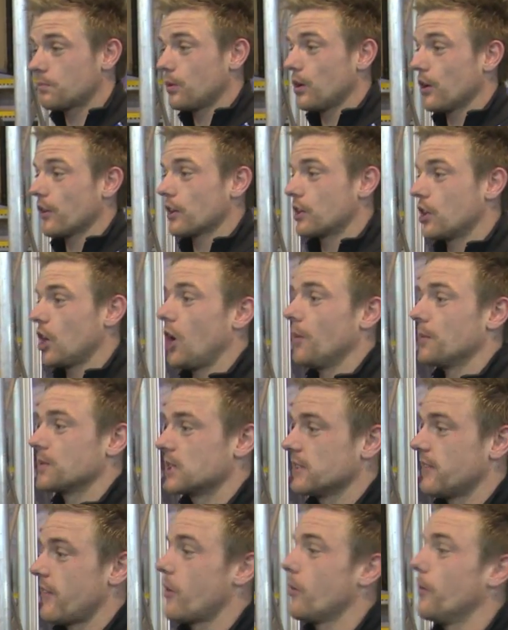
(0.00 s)
probably the
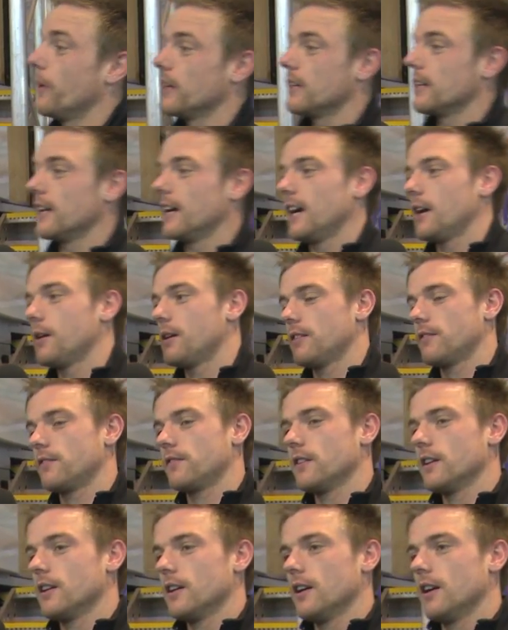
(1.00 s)
calmest I've ever been now.
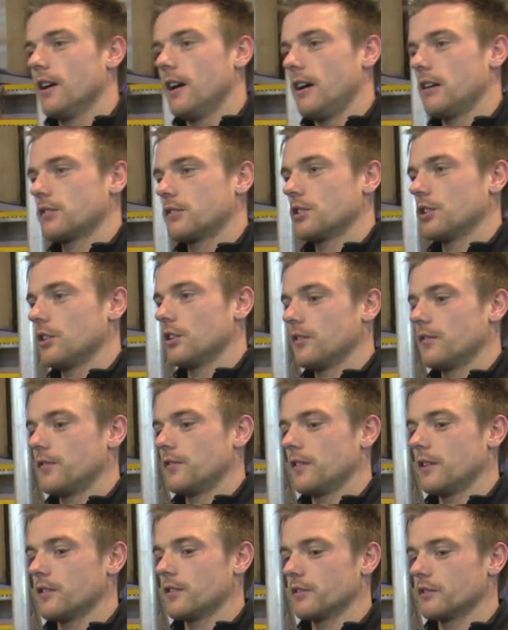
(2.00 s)
I sort of
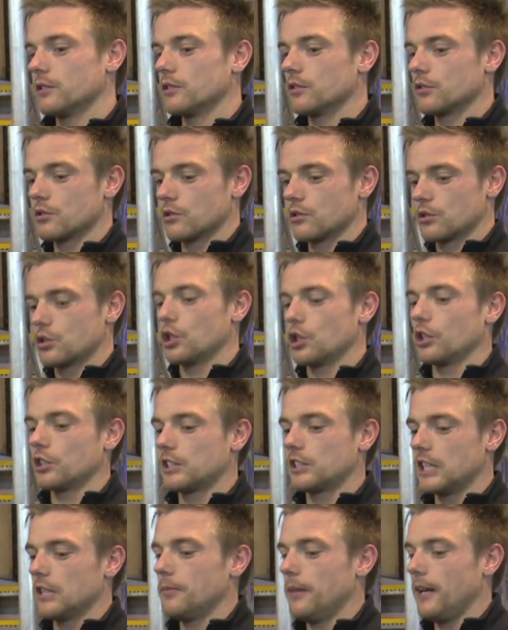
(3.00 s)
took a
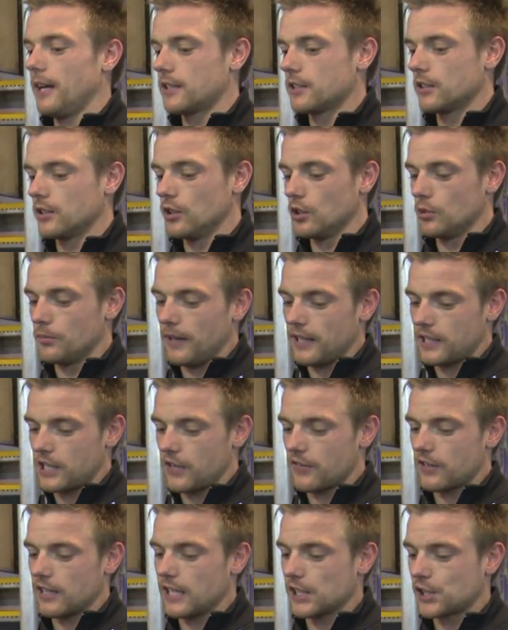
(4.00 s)
step back and looked back
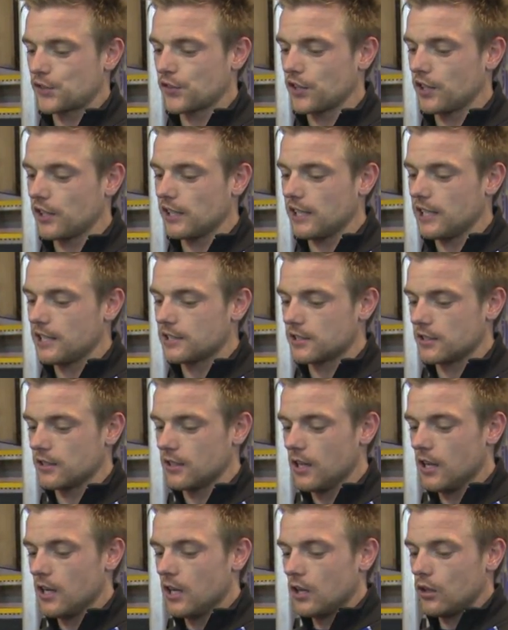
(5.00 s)
over the last few years and
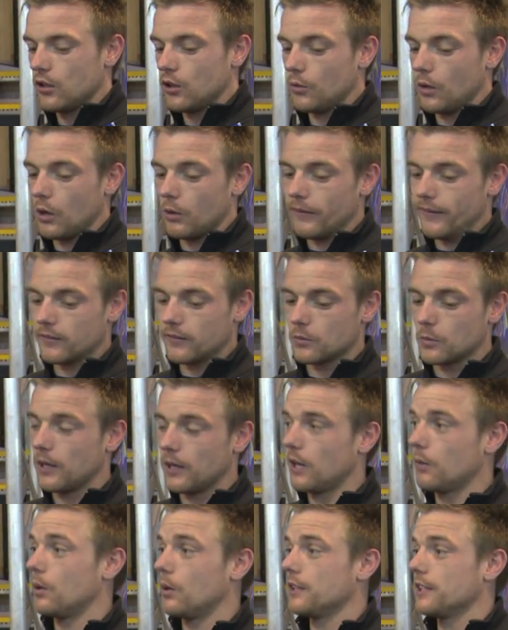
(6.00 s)
looked what went
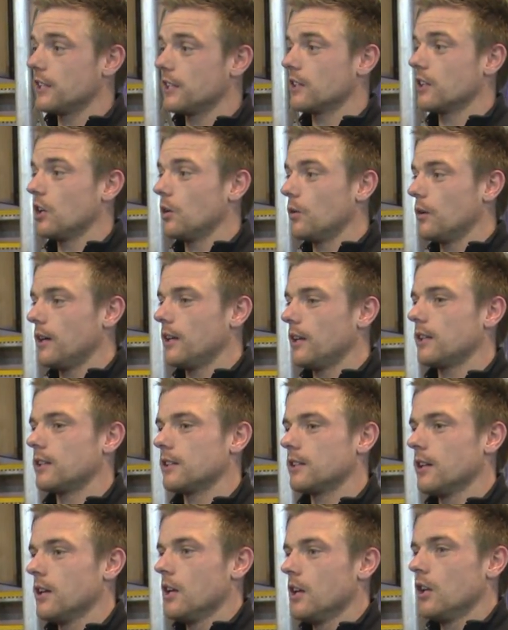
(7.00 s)
well, what didn't go well, and
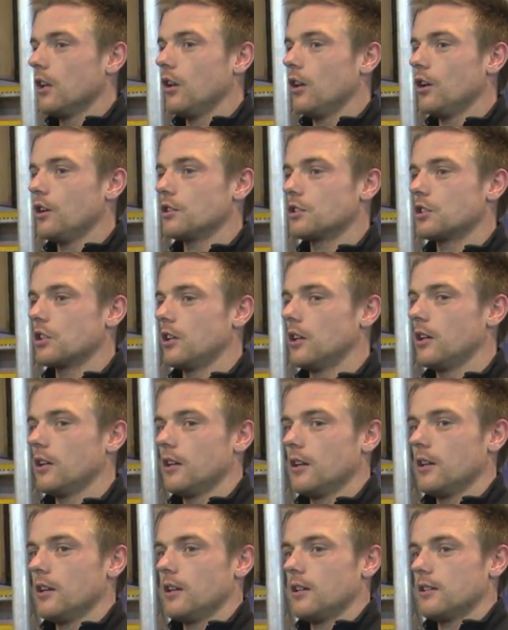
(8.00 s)
learned to
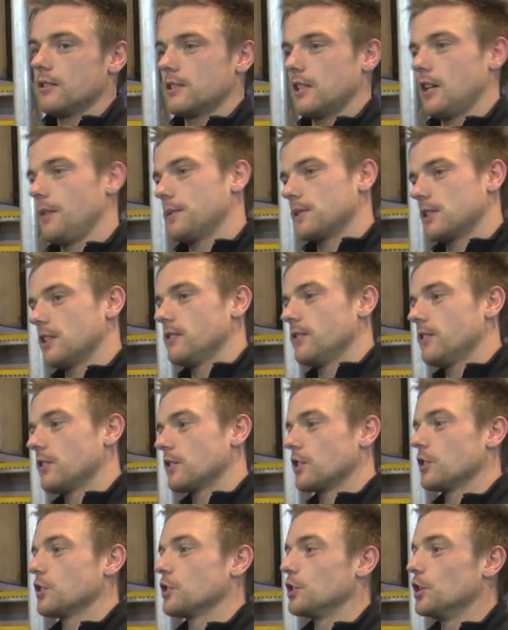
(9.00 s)
tell myself if
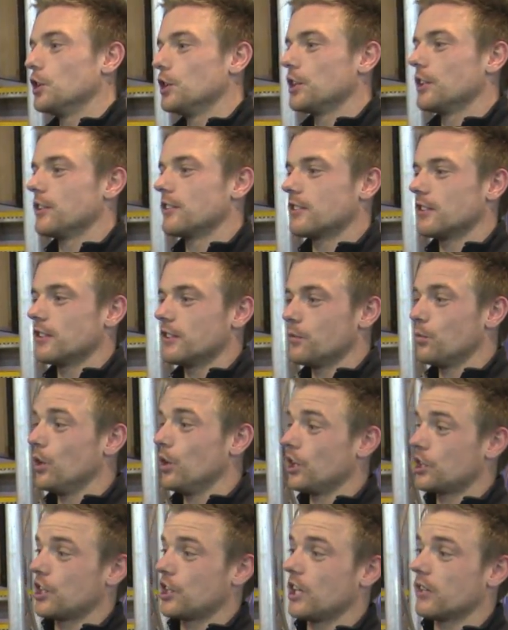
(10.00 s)
I've done good and sort of
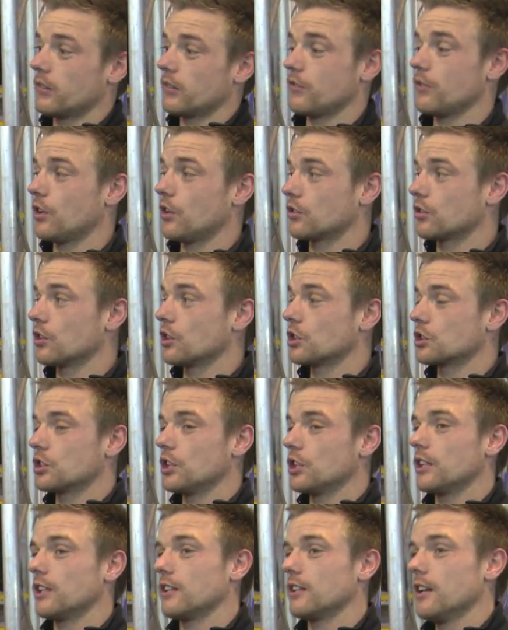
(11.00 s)
work hard if I've not done as
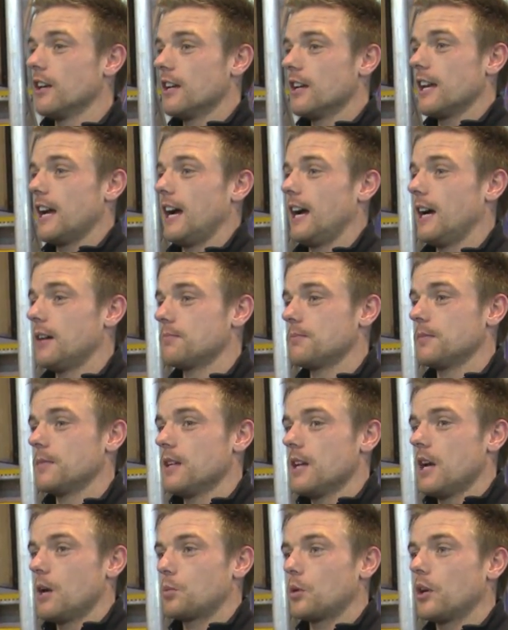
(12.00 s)
good. And yeah, I'm
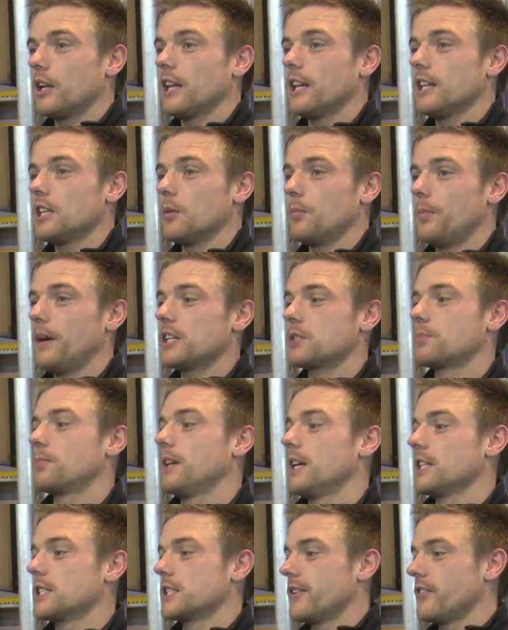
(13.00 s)
probably in the best
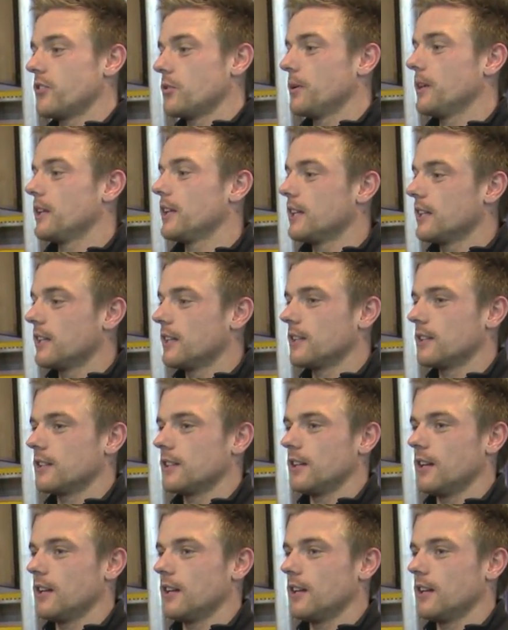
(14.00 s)
place I've ever been in, and